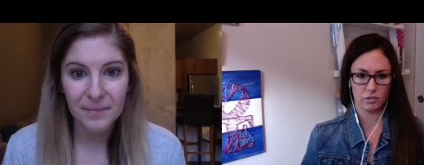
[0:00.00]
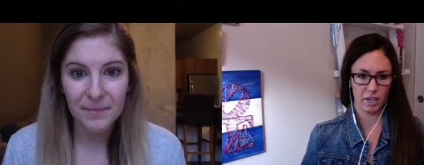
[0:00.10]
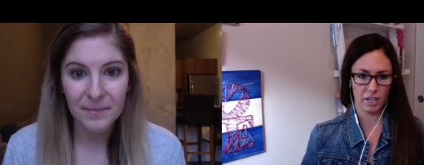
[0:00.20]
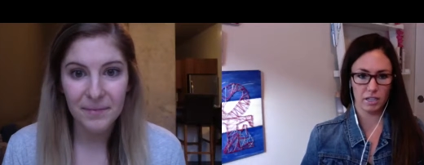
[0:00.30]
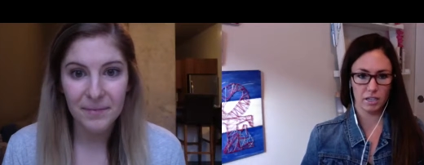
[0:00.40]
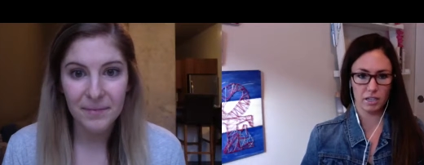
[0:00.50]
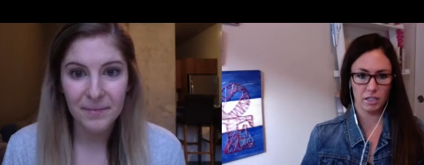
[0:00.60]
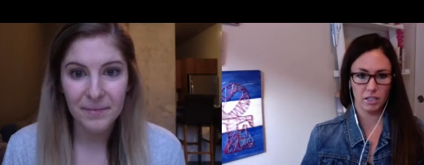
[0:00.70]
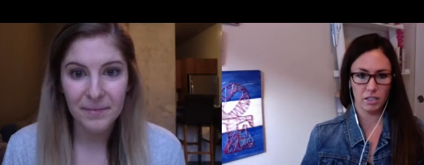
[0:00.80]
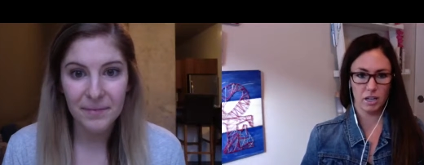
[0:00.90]
Speaker 1: right?
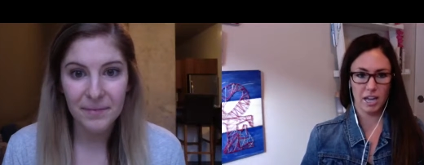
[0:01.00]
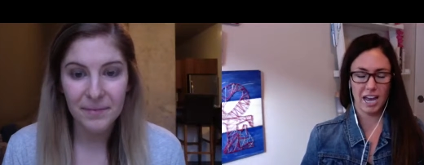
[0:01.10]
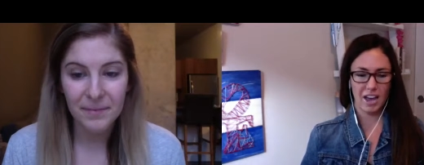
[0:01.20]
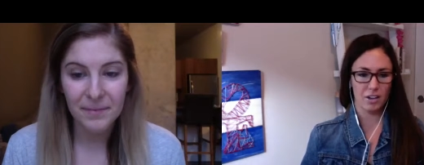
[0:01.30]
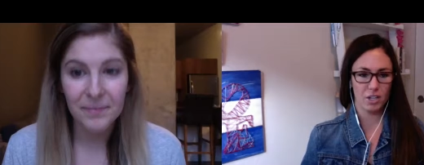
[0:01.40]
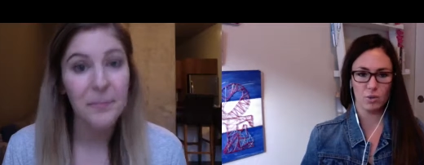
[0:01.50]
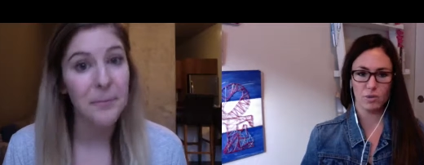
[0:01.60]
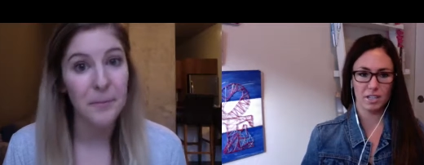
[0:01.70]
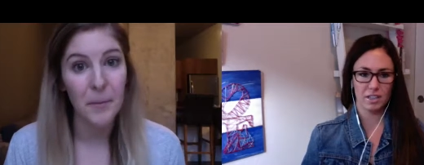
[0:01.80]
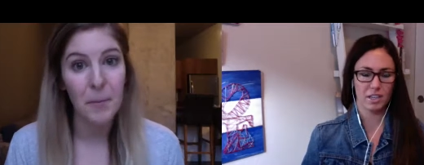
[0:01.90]
How do you
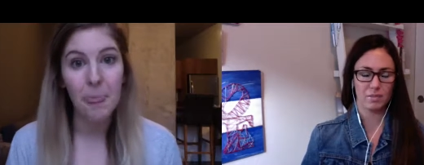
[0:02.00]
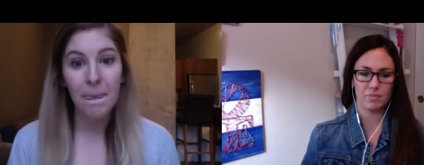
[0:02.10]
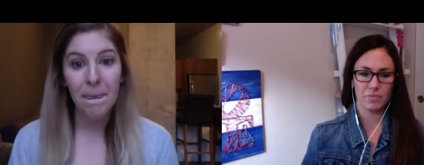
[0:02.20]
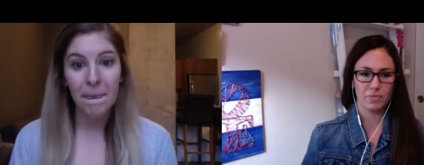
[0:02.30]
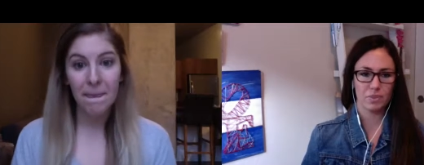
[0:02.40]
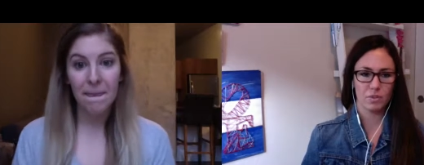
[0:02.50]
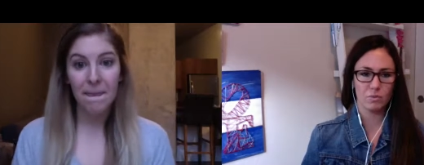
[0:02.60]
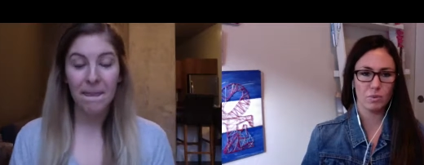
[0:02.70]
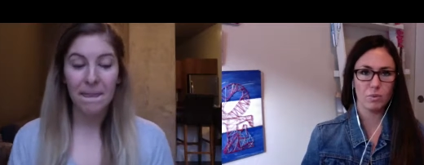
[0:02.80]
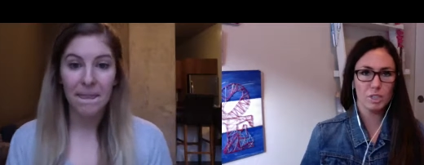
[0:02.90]
mm-hmm. get them?
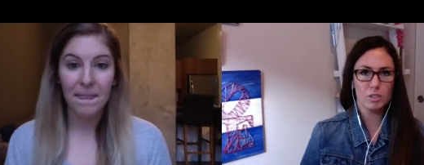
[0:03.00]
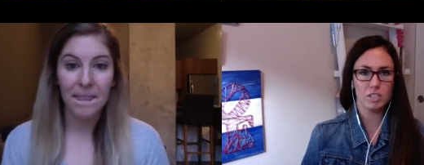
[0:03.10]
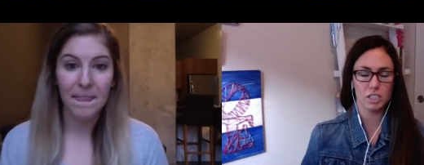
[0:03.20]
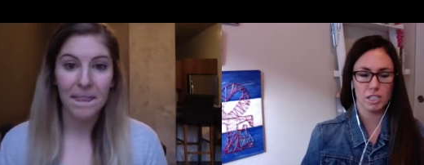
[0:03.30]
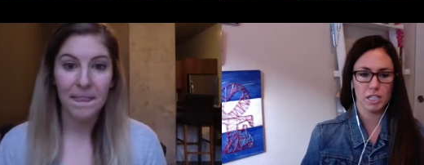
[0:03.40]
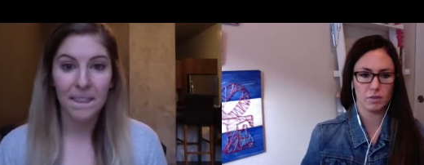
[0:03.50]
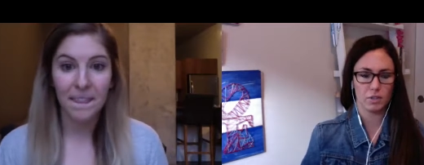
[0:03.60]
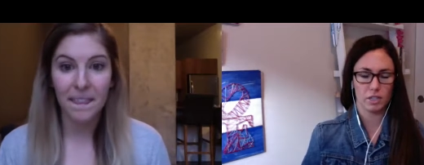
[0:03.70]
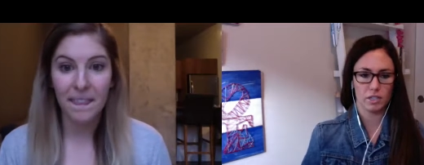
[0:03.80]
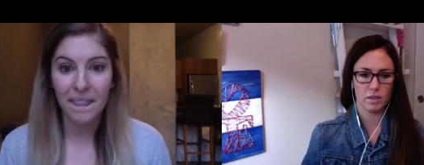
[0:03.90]
What would you suggest
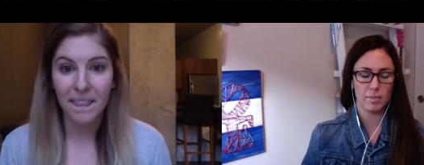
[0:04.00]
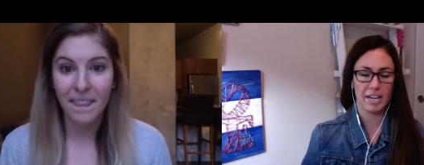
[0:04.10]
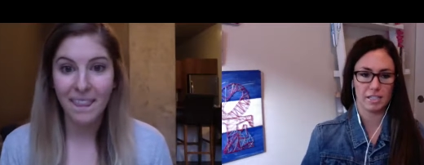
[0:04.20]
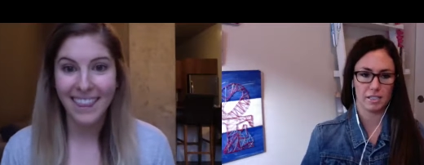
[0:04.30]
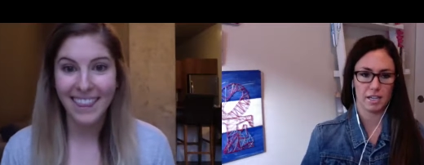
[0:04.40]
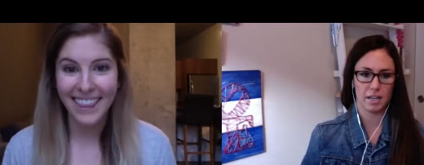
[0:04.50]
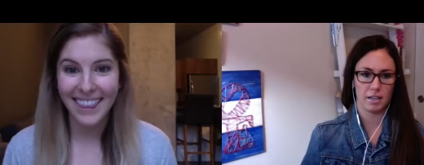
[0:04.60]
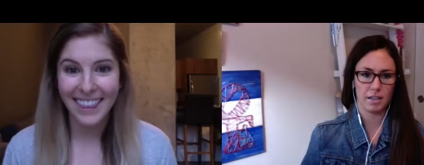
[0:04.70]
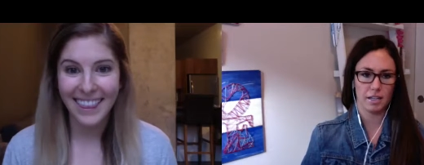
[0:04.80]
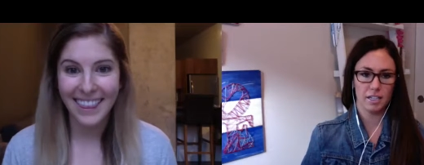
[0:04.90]
for the mindset?
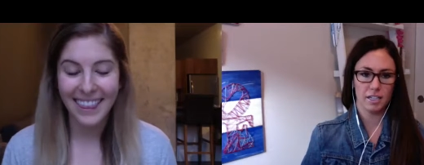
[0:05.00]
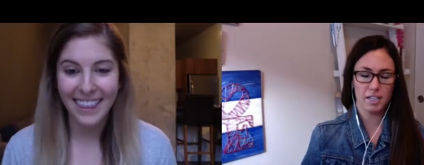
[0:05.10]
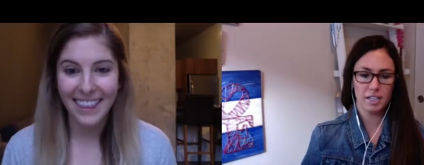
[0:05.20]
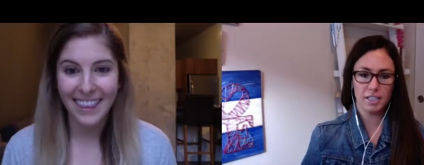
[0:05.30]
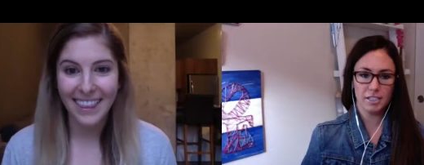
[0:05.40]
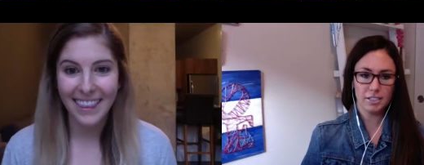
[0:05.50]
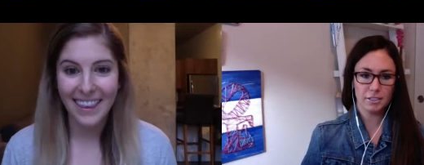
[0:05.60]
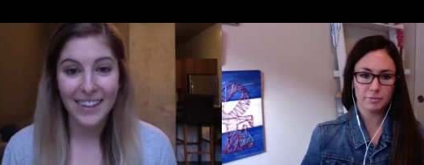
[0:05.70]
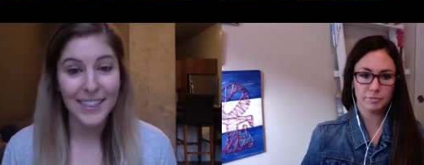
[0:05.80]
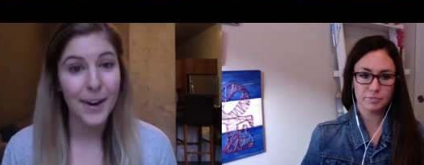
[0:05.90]

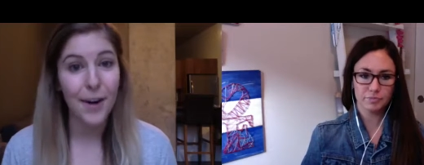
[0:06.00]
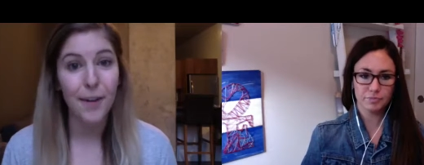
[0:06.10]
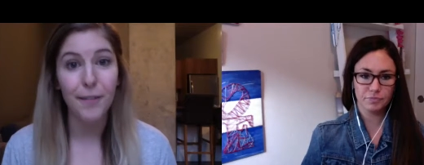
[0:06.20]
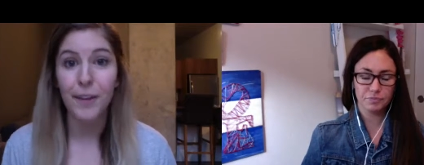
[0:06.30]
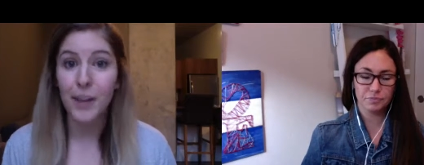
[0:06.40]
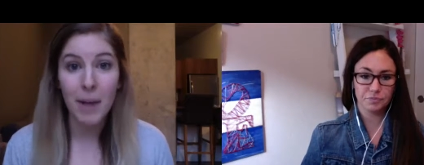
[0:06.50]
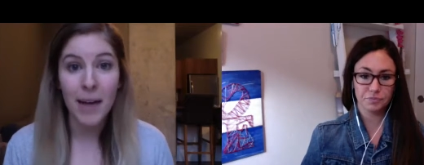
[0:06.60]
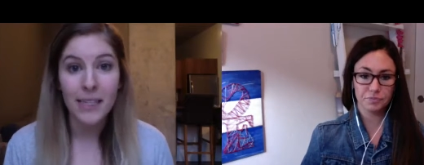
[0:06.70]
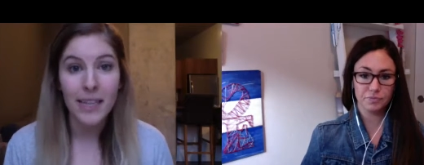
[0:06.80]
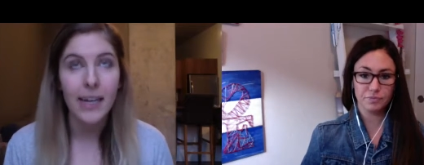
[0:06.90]
Speaker 2: So for the
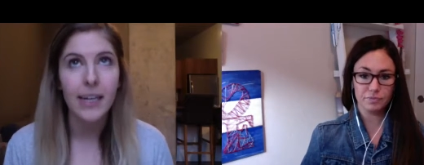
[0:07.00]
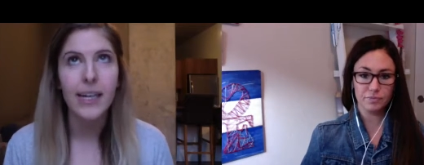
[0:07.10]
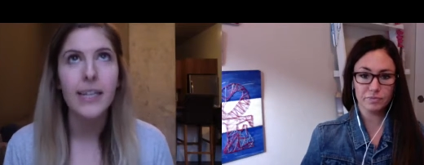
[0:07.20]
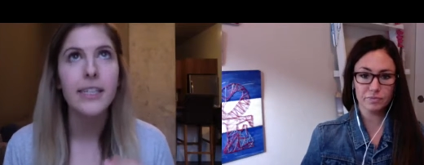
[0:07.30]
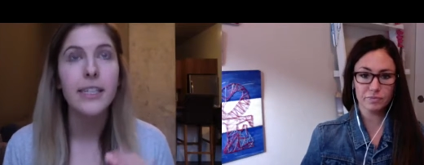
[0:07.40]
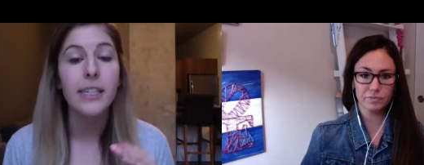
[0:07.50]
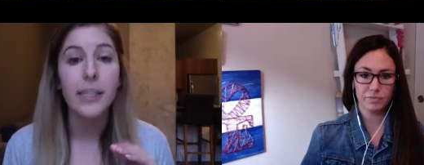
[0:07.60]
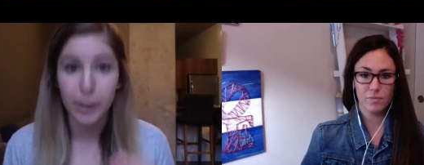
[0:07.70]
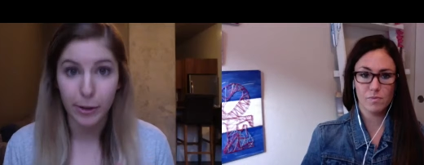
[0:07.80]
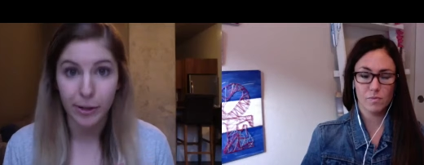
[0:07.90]
mindset, it's
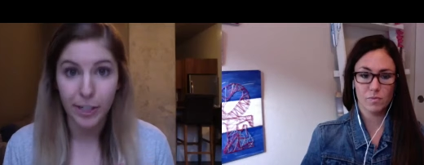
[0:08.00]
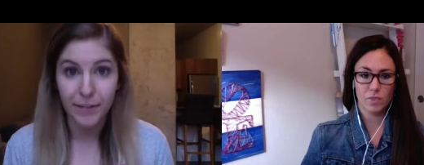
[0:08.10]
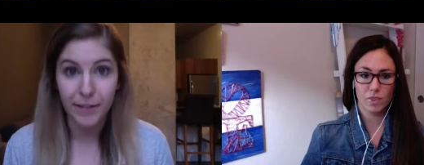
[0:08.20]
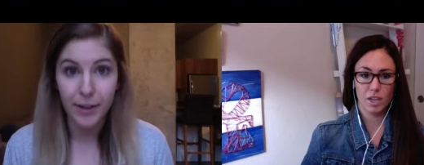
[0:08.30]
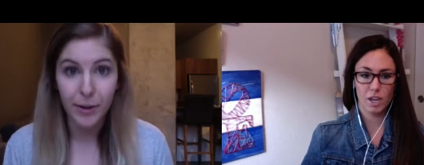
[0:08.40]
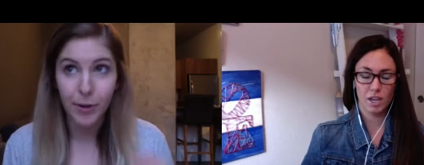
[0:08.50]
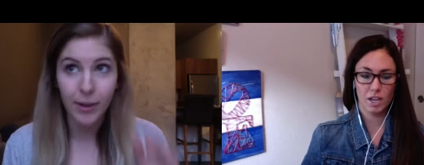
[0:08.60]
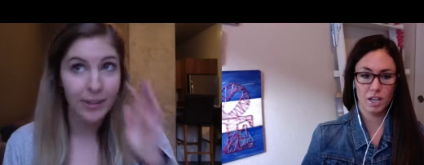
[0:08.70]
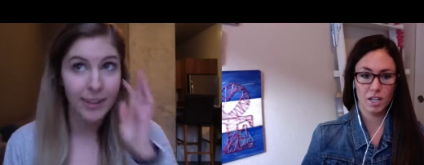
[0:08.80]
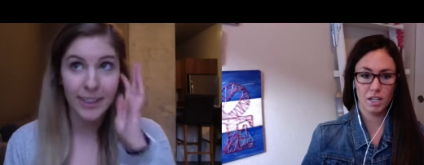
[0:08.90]
huge. If you
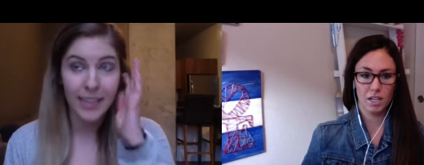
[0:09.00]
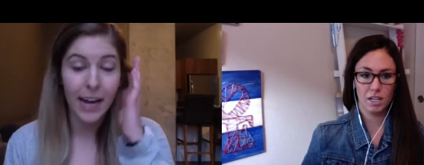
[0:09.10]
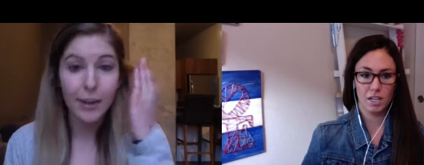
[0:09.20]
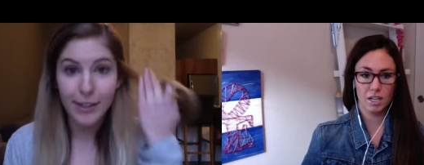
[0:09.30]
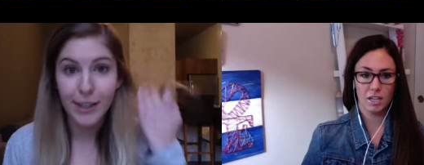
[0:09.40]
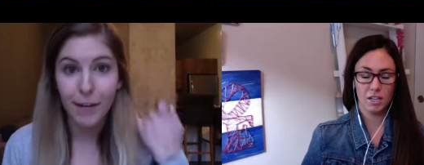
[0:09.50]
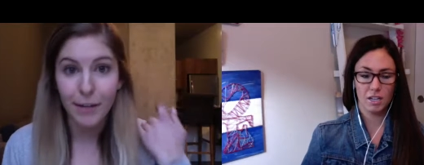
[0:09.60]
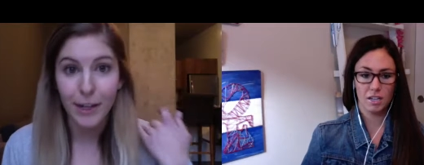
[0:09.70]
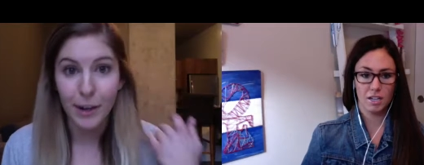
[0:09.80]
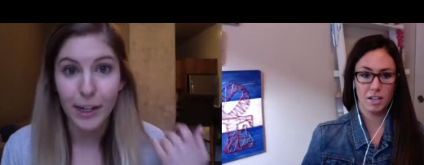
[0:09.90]
tell yourself that
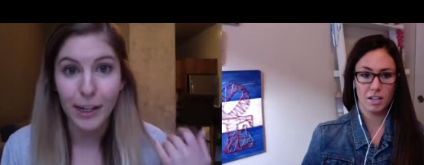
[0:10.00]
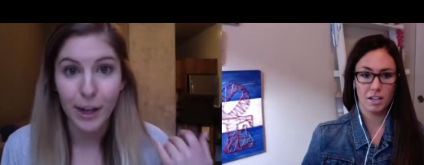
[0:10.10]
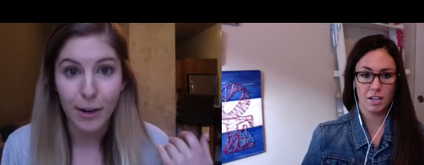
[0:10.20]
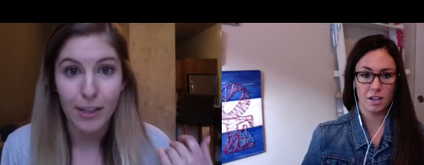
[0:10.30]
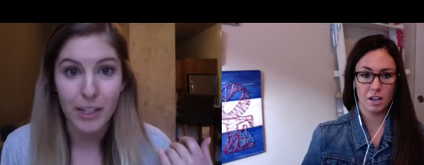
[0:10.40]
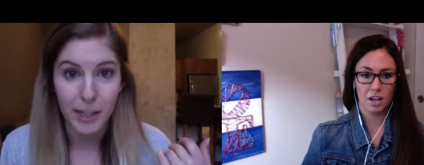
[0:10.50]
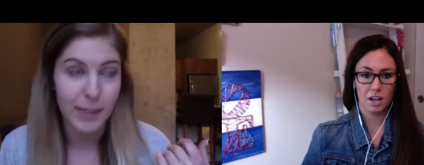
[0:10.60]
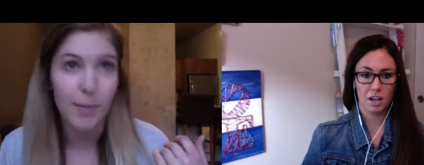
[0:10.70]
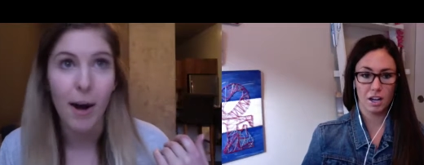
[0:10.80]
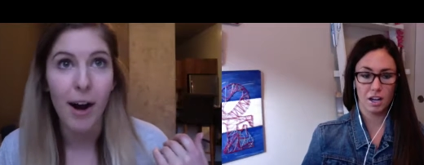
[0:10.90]
you're going to go to the gym
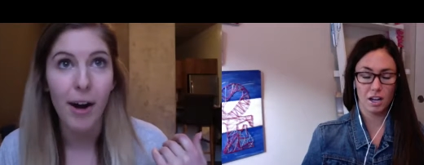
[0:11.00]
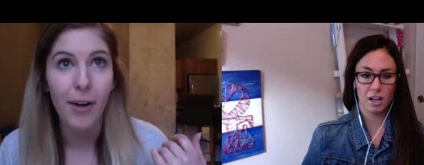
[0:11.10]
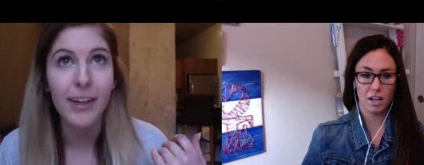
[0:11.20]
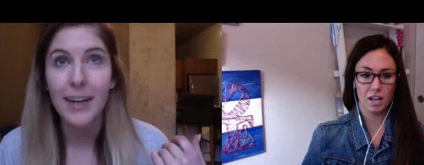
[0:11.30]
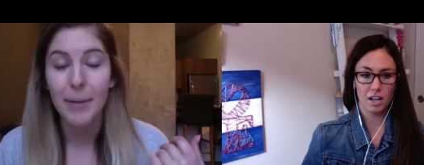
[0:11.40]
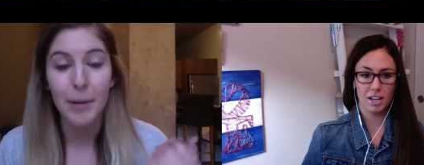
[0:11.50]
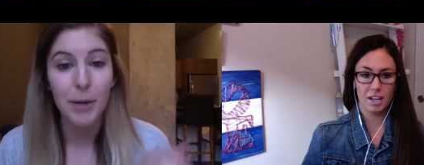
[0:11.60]
tomorrow, but you